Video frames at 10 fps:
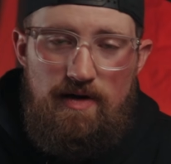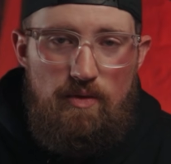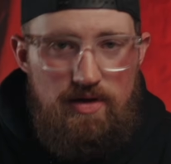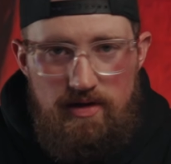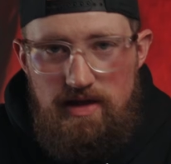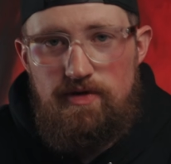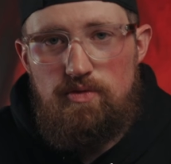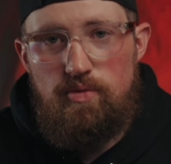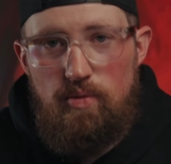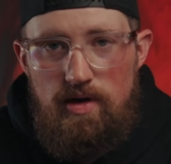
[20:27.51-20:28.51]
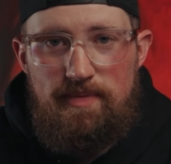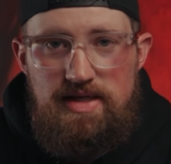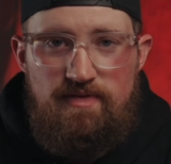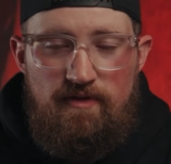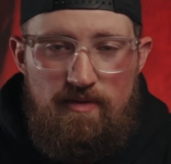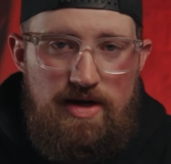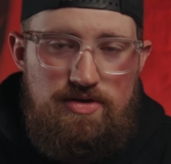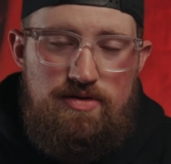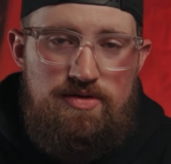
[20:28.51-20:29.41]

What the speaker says: I want to leave you with one piece of information.